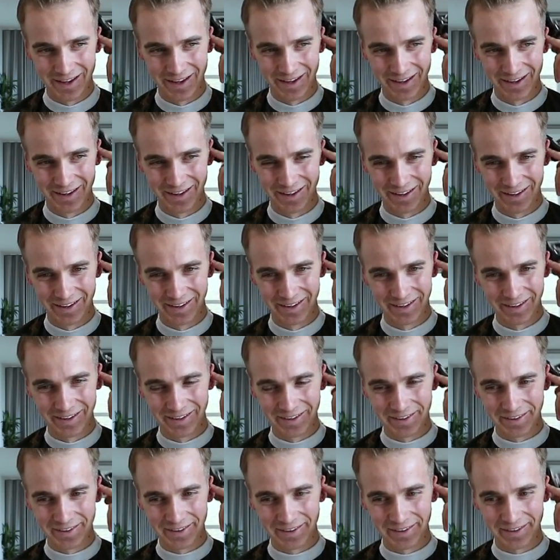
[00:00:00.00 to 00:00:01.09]

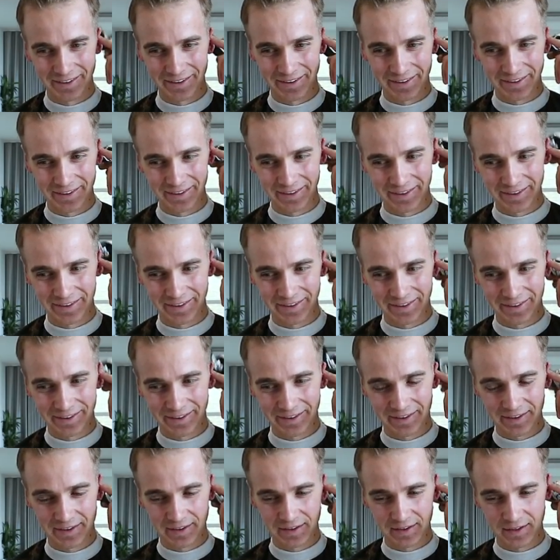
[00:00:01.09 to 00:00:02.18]

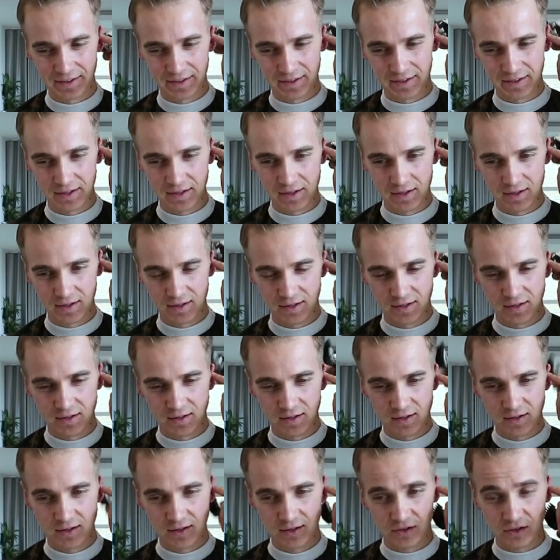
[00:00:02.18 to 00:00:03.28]

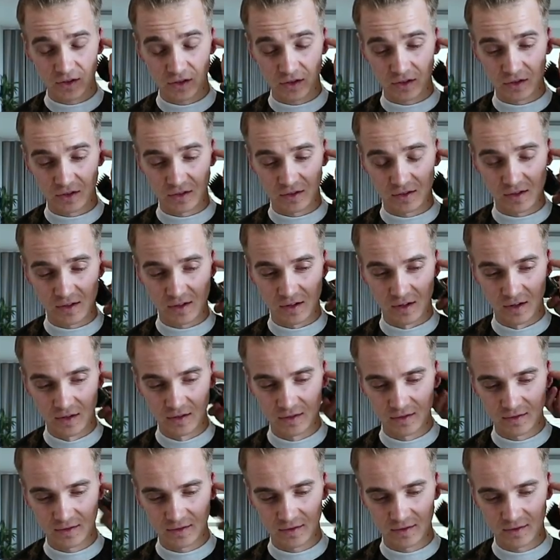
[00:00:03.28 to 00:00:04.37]

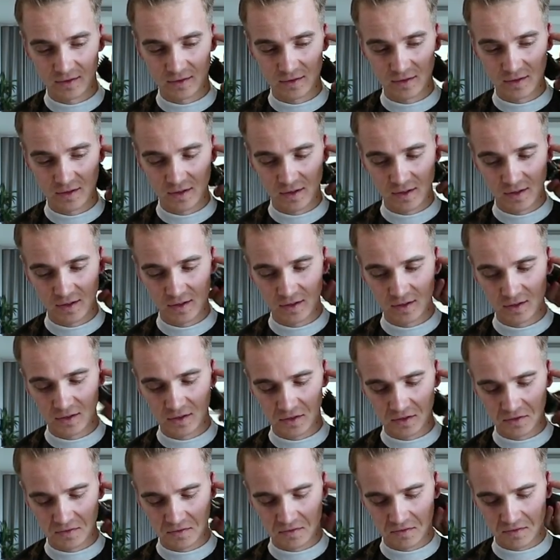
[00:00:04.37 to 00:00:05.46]

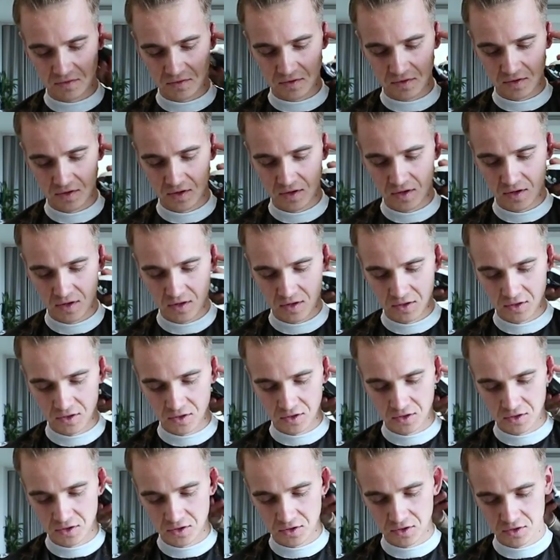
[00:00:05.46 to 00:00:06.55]

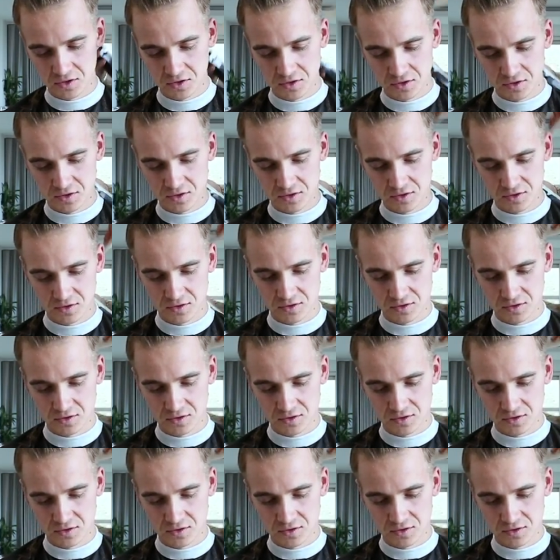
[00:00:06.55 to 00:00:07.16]
The person shown says nothing.